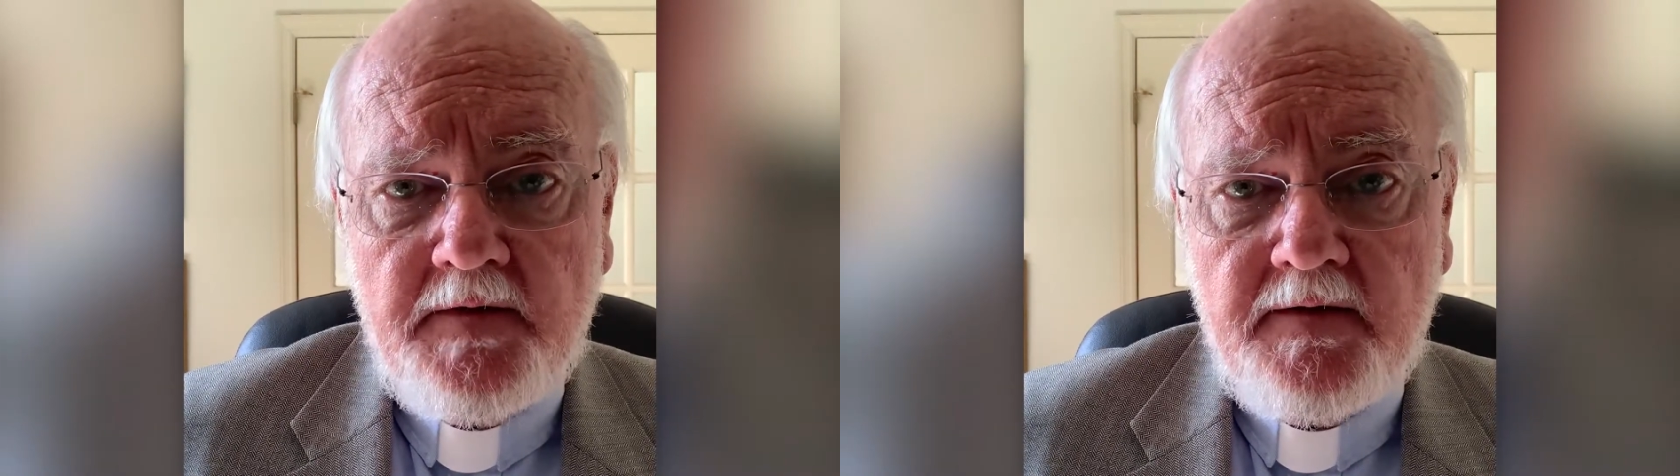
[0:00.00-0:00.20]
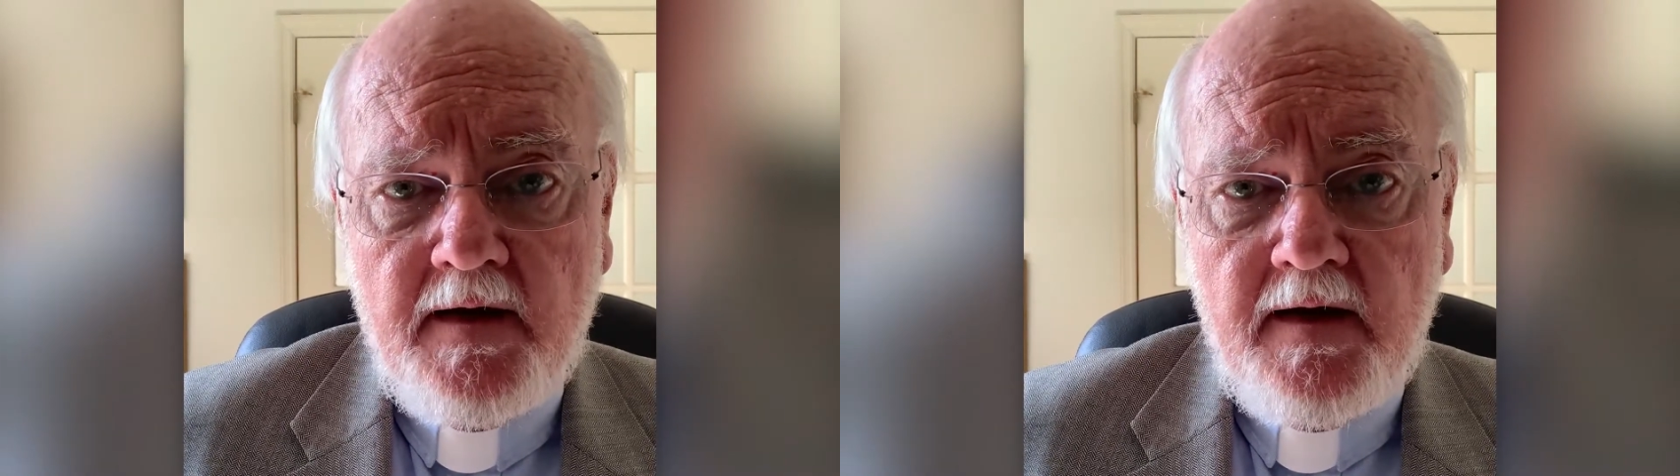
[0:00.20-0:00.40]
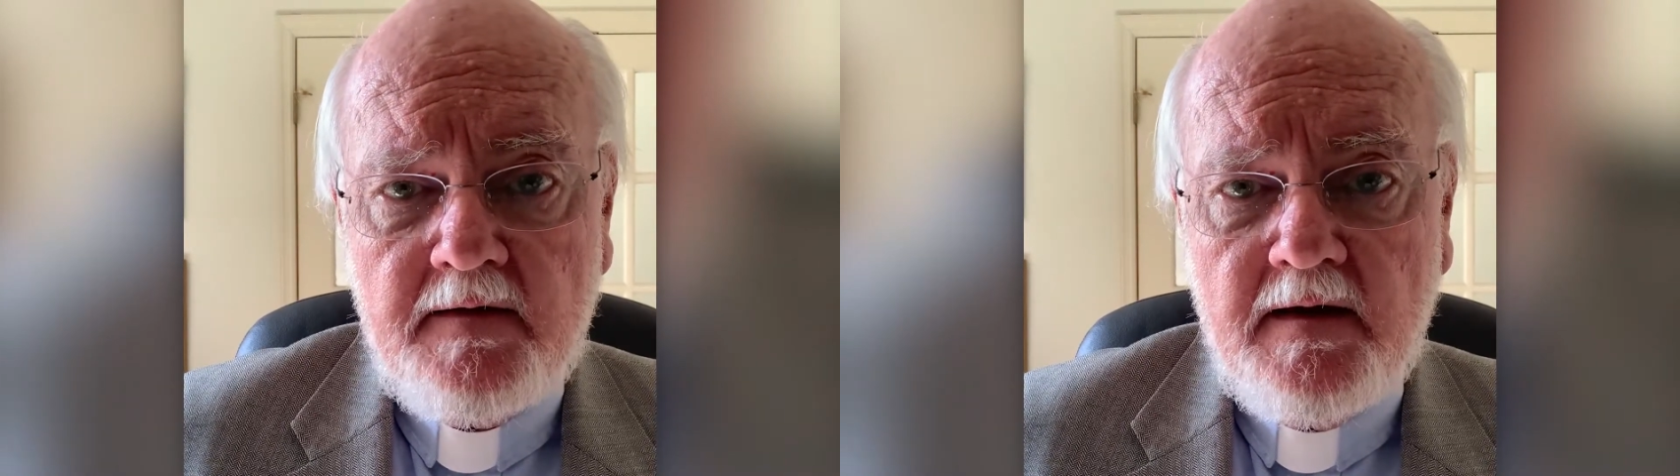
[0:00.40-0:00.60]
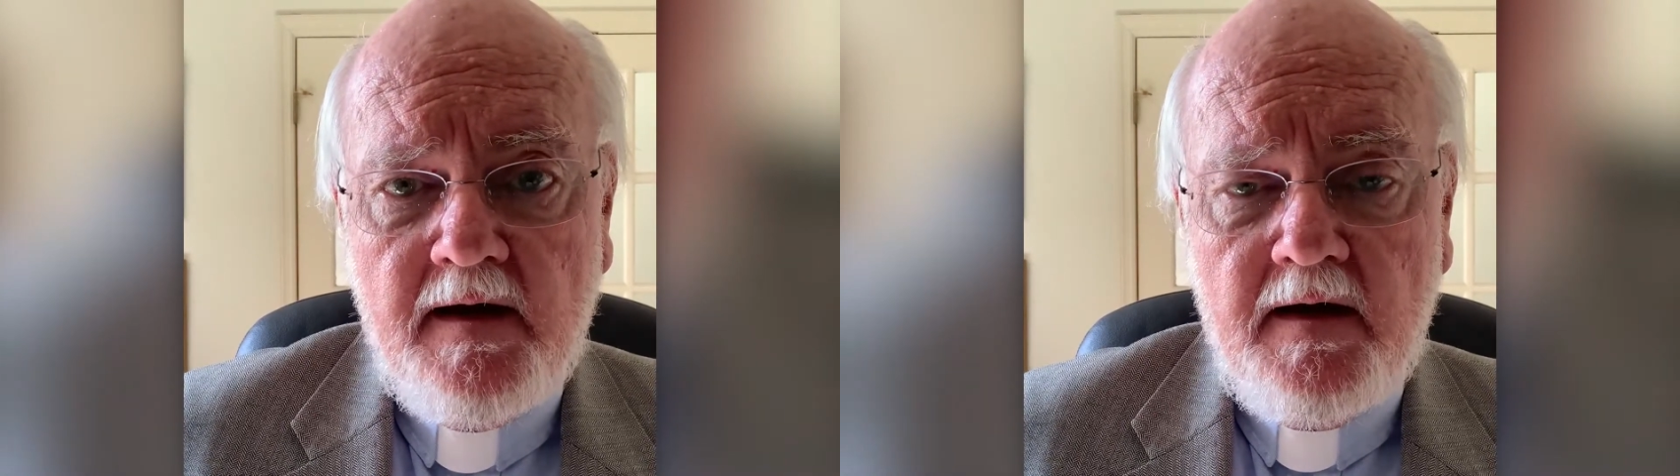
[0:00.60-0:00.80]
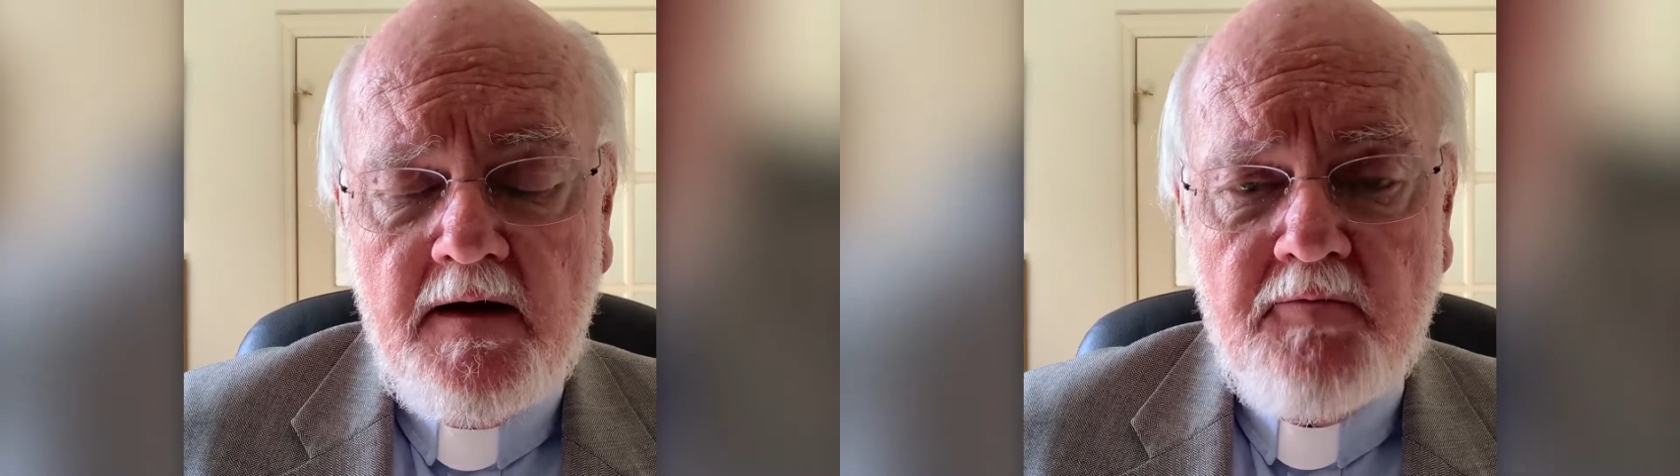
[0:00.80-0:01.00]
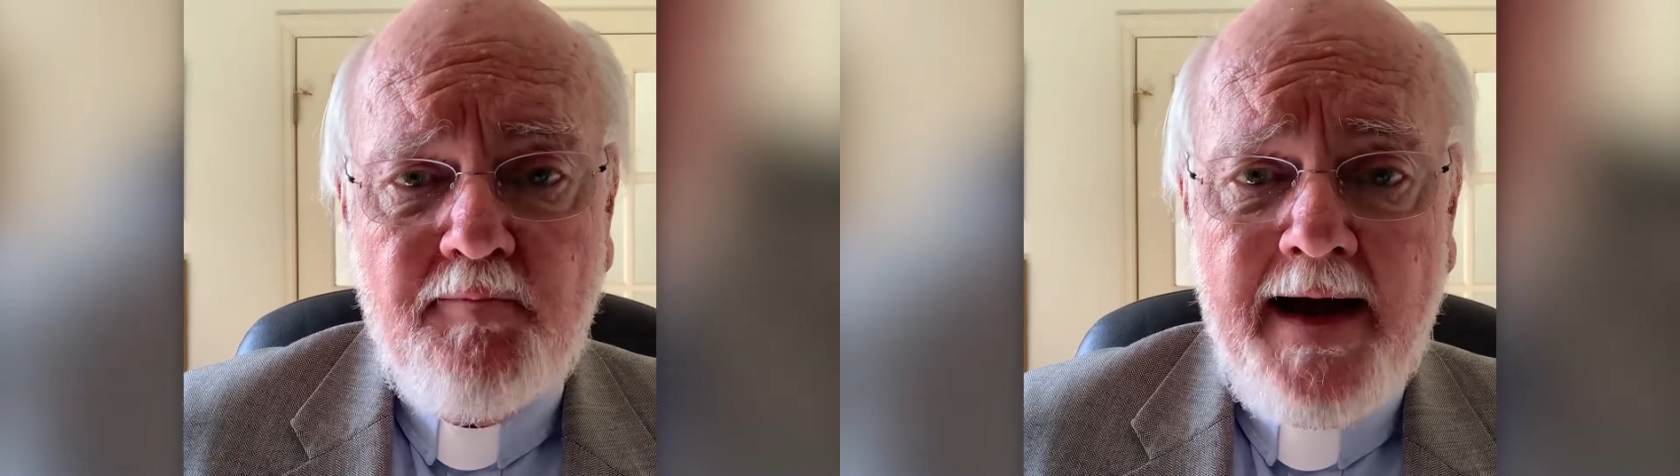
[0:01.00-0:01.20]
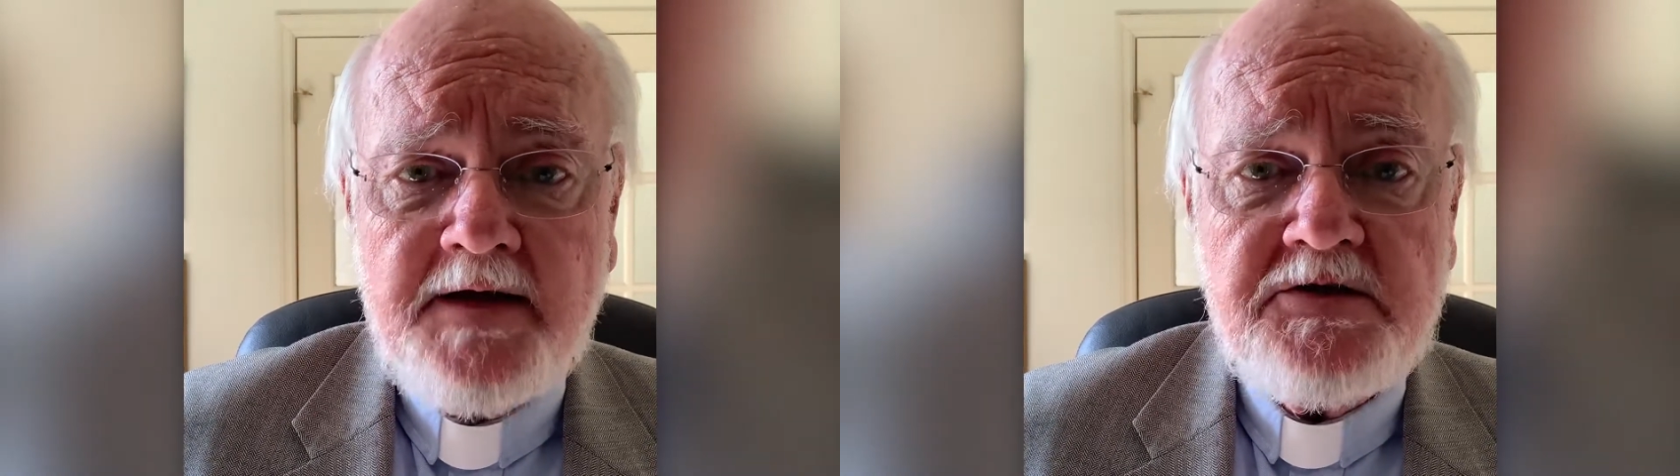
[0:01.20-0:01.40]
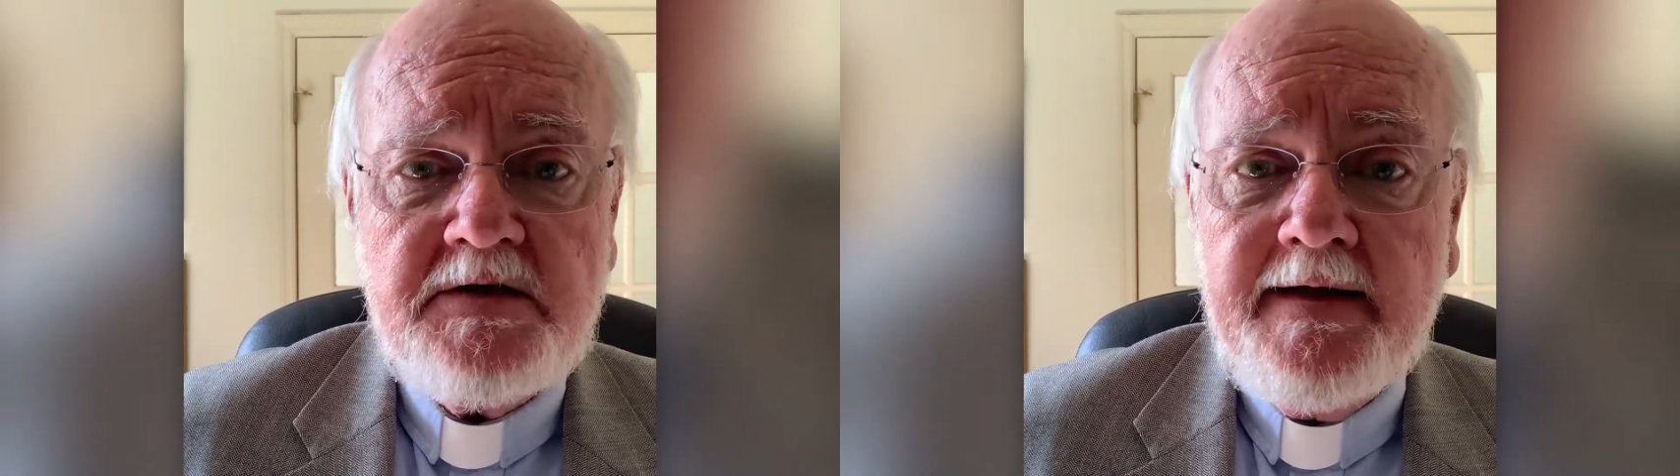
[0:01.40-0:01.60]
that they had
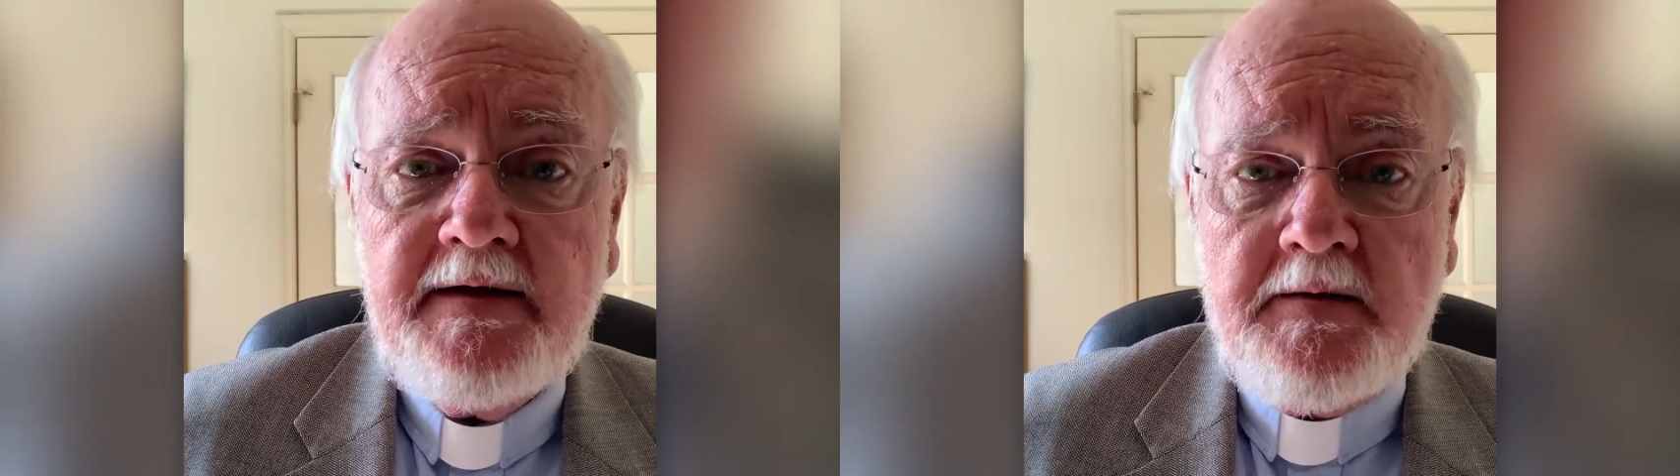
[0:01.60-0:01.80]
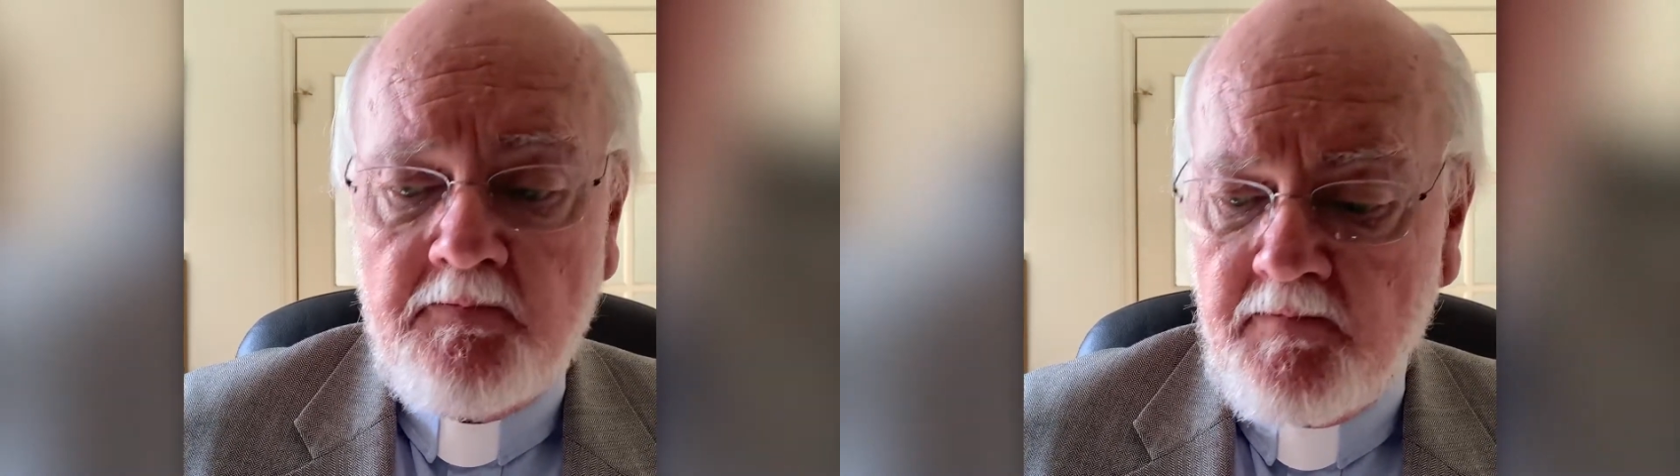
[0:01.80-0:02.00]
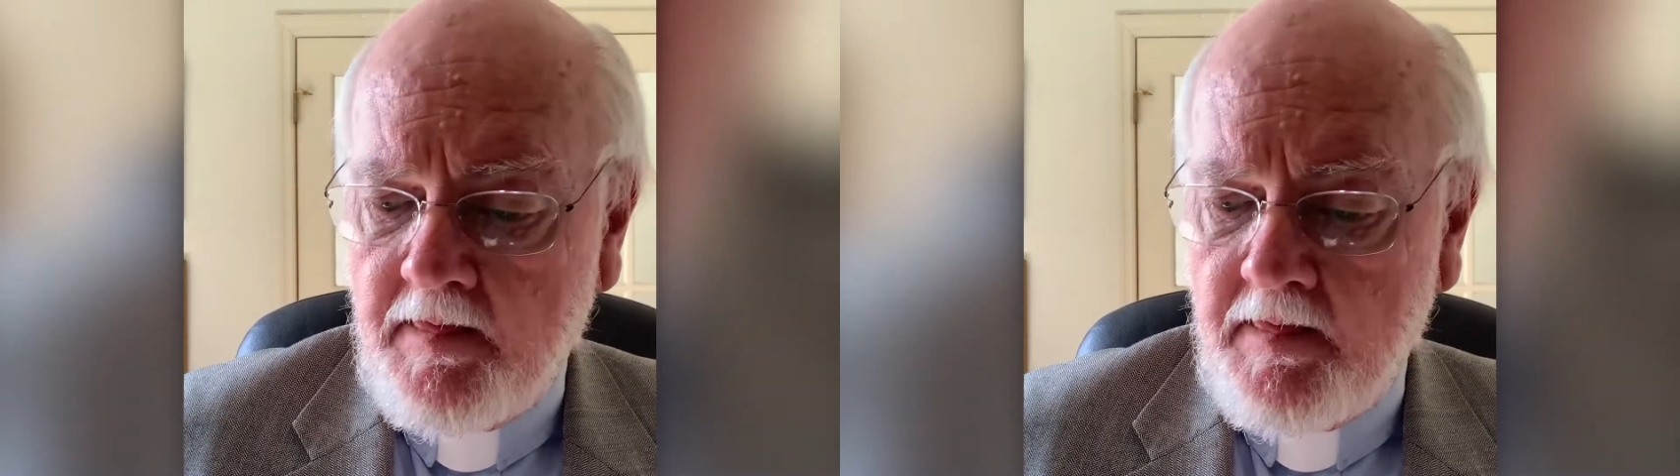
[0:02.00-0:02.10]
backslidden